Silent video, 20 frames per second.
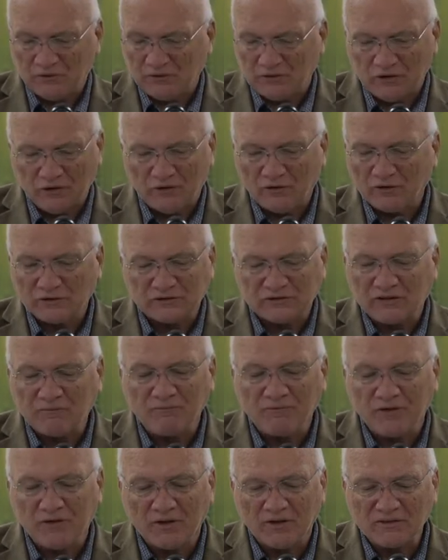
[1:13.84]
you know, it's
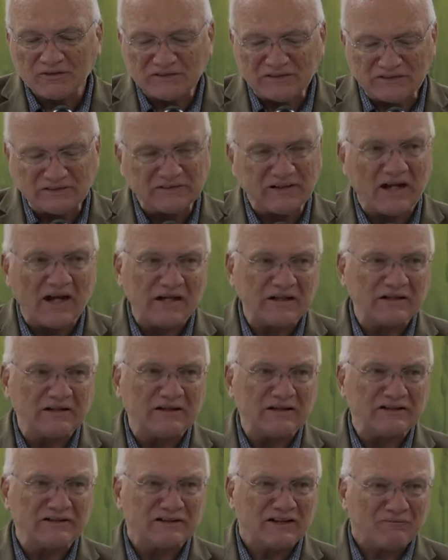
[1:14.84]
something in society
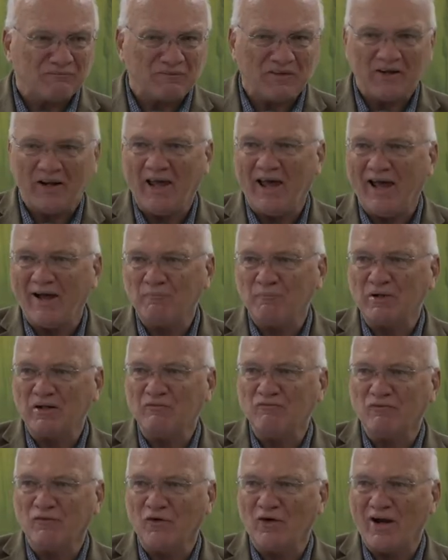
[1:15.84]
that's been
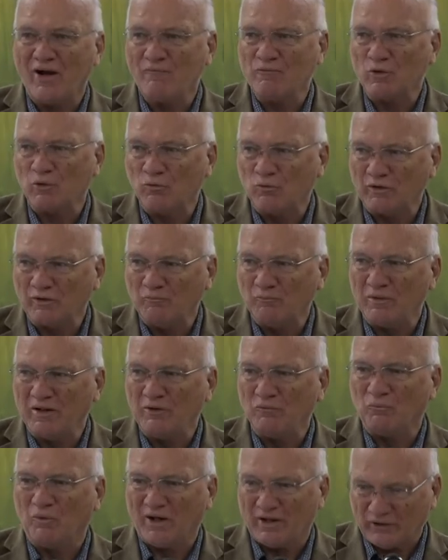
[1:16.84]
happening forever where
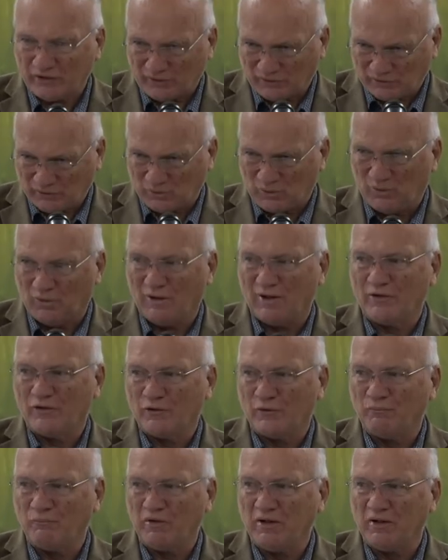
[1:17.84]
men want to control
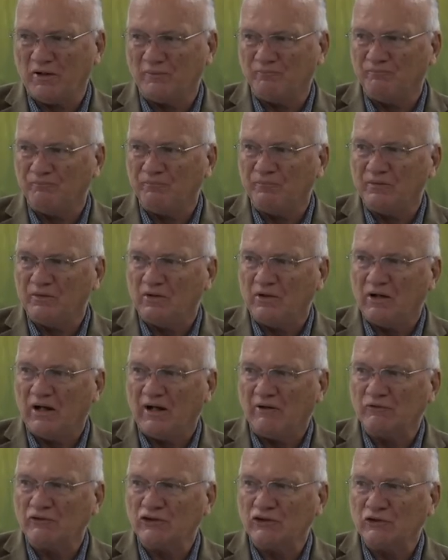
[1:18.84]
other men.
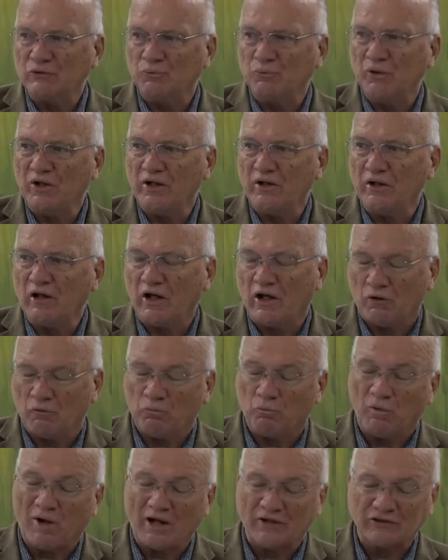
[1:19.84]
I was just re, uh,
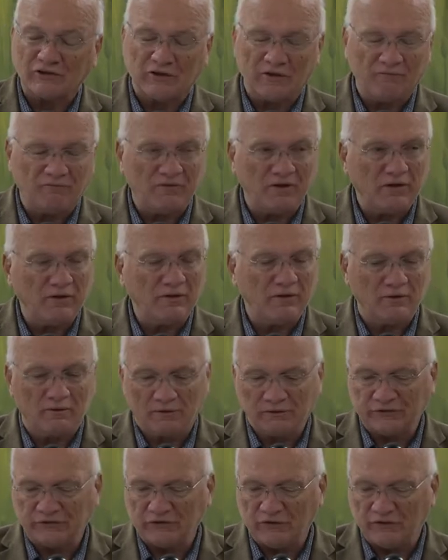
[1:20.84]
watching a
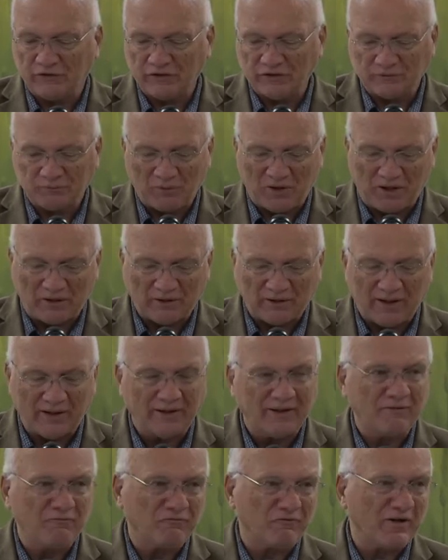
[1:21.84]
video series by a guy
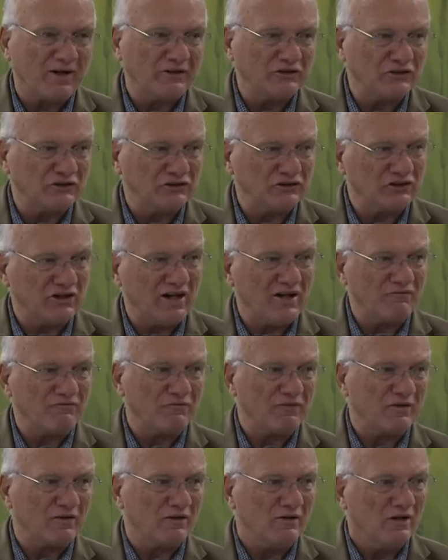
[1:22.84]
named Francis
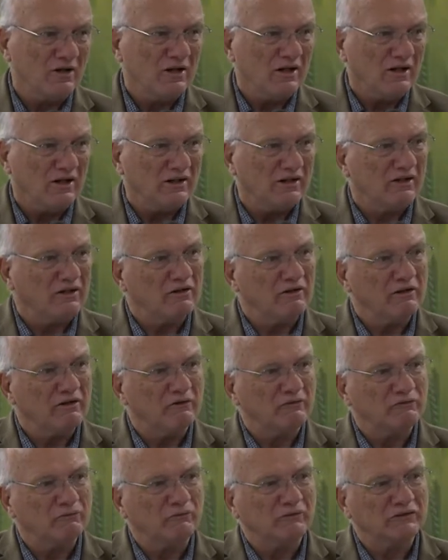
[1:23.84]
Schaeffer, and
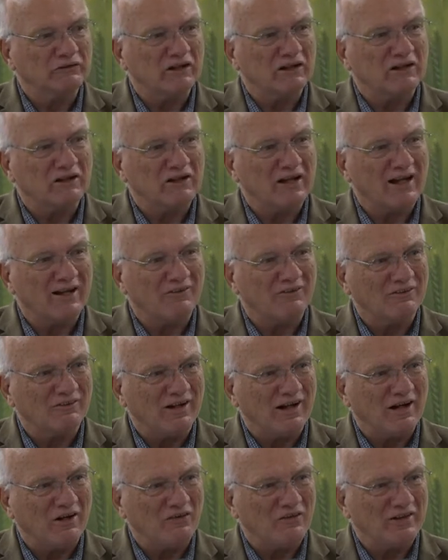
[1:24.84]
it was on how,
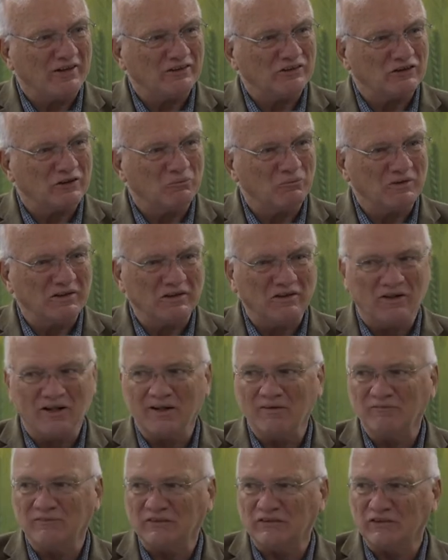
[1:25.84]
how then should we
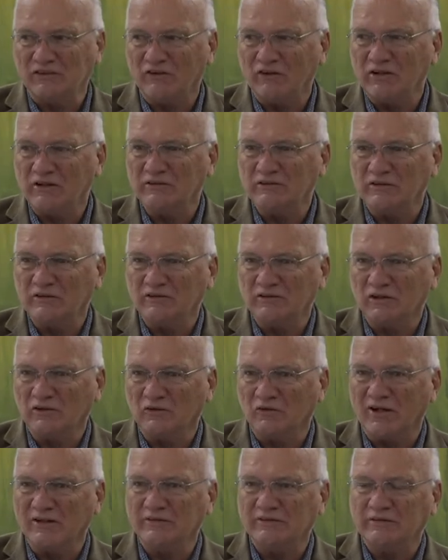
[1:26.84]
live series. is a
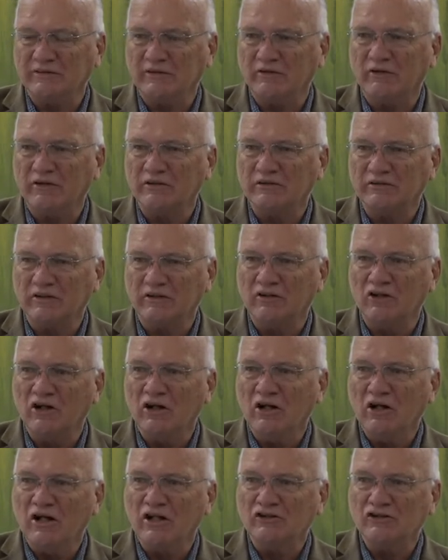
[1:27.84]
great series, and
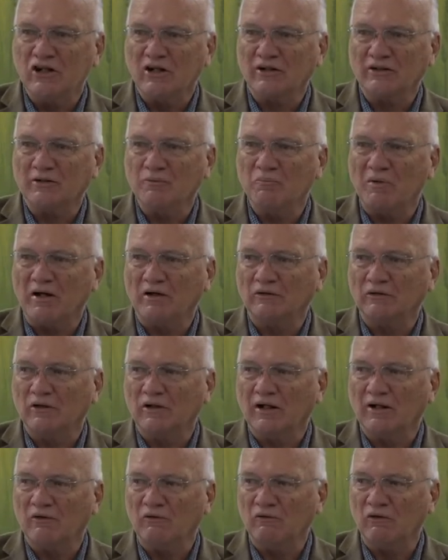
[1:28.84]
it talked about the,
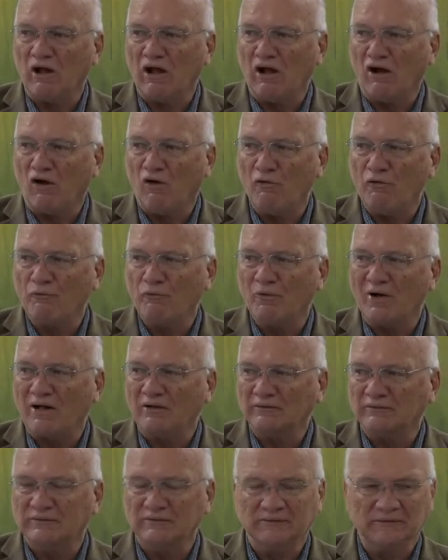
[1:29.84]
how uh,
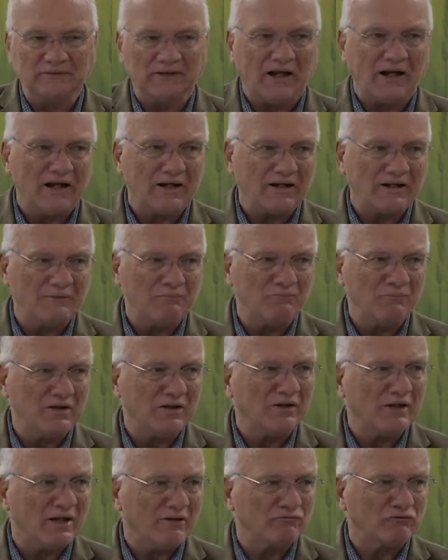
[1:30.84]
throughout society
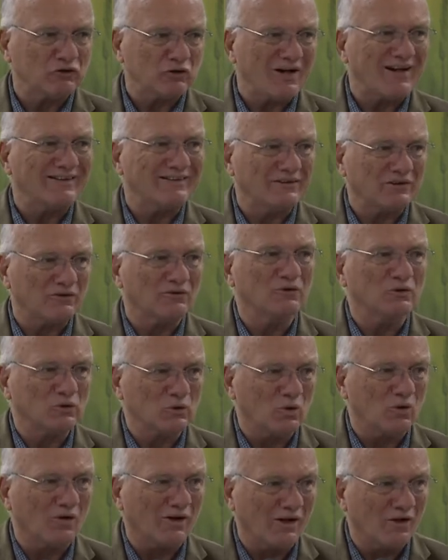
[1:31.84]
men have tried to
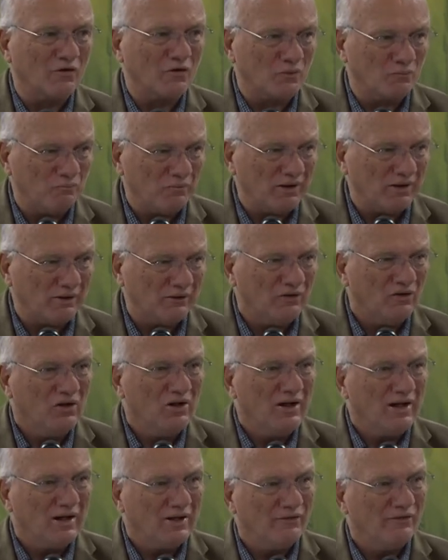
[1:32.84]
control other men,
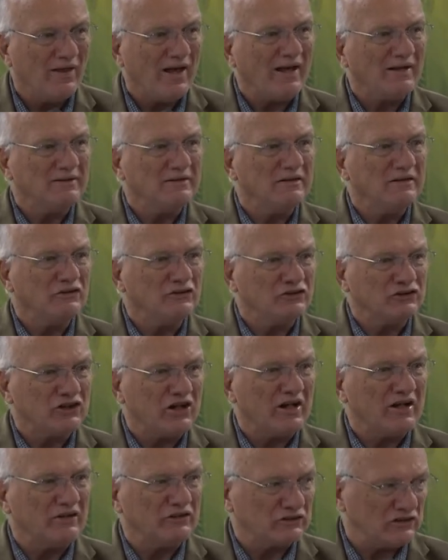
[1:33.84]
and that didn't
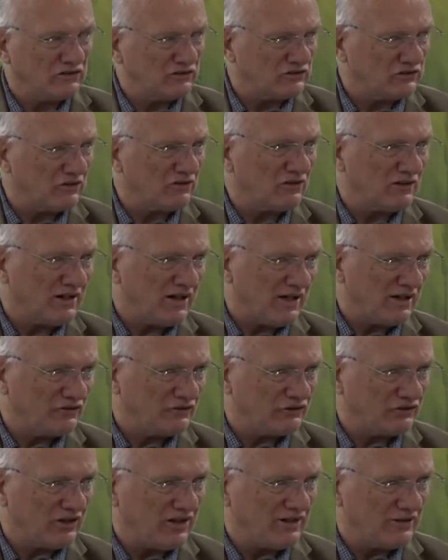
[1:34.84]
change, and certainly hadn't
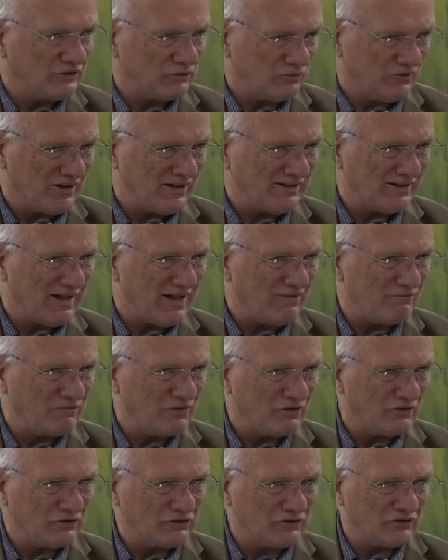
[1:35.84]
changed when it came
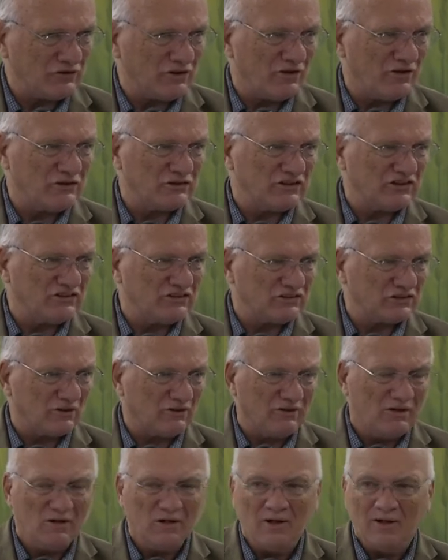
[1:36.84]
to the church. And so